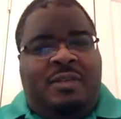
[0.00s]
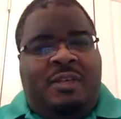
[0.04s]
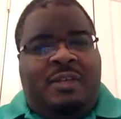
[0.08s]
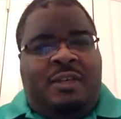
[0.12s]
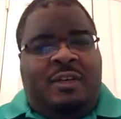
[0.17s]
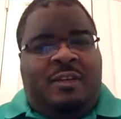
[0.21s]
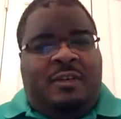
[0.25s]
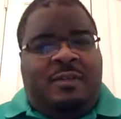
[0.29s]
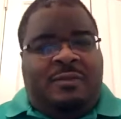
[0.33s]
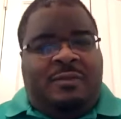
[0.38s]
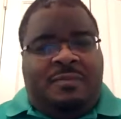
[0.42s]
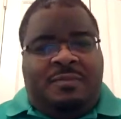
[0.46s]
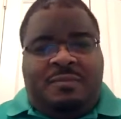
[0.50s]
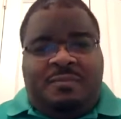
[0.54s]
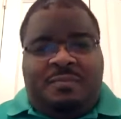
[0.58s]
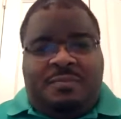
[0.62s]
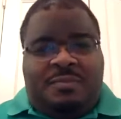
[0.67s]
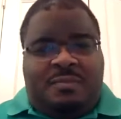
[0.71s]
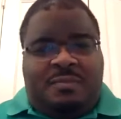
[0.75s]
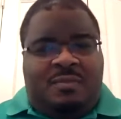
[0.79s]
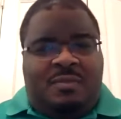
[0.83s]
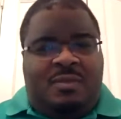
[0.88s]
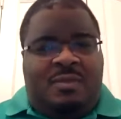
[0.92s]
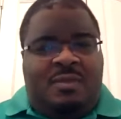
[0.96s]
You know,
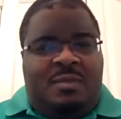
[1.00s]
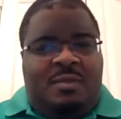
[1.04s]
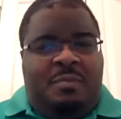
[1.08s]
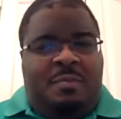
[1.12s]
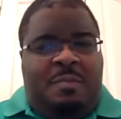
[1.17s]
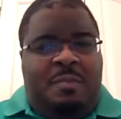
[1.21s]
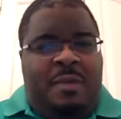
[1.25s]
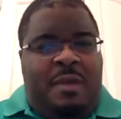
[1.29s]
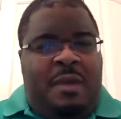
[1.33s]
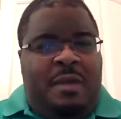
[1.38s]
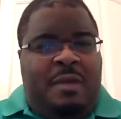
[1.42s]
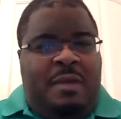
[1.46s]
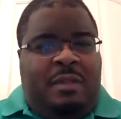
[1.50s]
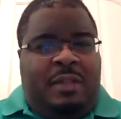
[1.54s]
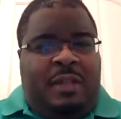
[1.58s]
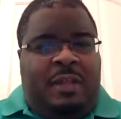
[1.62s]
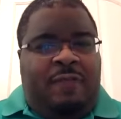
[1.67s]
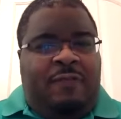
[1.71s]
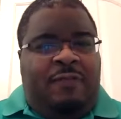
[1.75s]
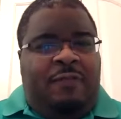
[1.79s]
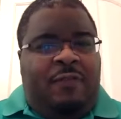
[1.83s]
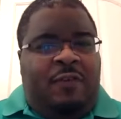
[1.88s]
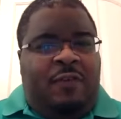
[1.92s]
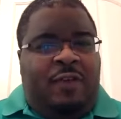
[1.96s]

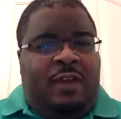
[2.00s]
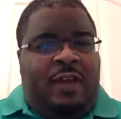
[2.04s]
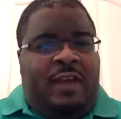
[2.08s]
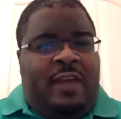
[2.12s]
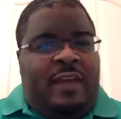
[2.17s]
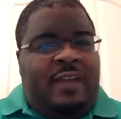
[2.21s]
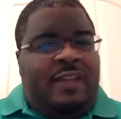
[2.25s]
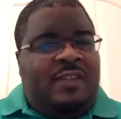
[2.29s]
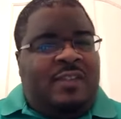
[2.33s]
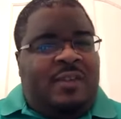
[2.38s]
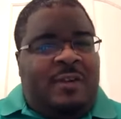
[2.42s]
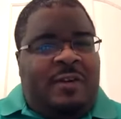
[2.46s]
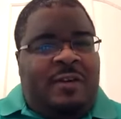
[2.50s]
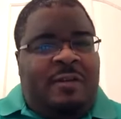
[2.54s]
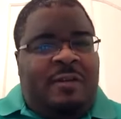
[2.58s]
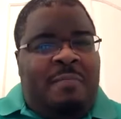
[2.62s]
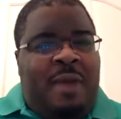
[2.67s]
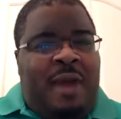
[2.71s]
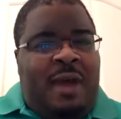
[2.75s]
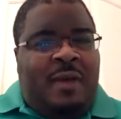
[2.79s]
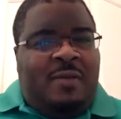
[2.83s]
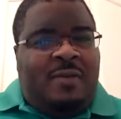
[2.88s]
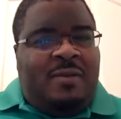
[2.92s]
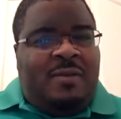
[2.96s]
lift foot, insert in
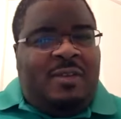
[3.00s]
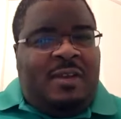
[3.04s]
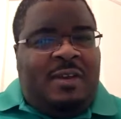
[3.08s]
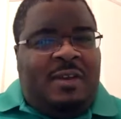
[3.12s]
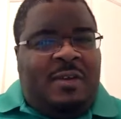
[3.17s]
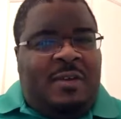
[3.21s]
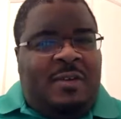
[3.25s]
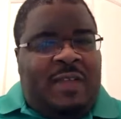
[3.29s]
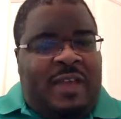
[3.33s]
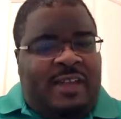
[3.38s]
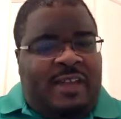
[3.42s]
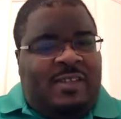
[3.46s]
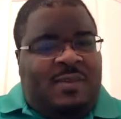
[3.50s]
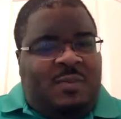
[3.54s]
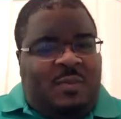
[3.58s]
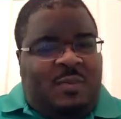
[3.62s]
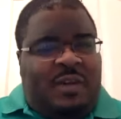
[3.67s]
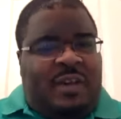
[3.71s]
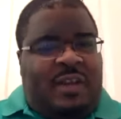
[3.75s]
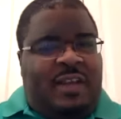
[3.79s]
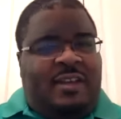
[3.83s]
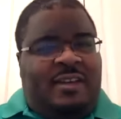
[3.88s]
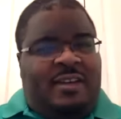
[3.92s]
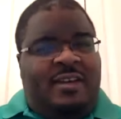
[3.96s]
mouth. You know, that's what
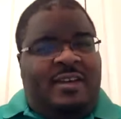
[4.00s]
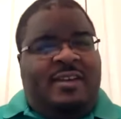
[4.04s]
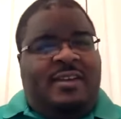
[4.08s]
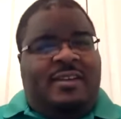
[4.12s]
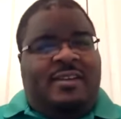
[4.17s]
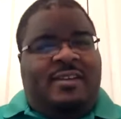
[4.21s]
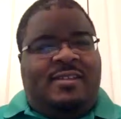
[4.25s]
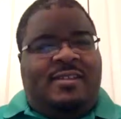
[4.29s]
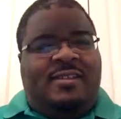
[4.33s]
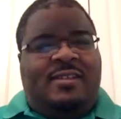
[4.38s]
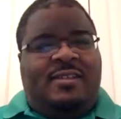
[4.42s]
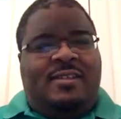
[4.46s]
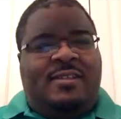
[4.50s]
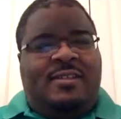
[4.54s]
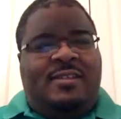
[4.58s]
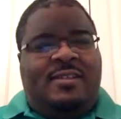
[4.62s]
he does.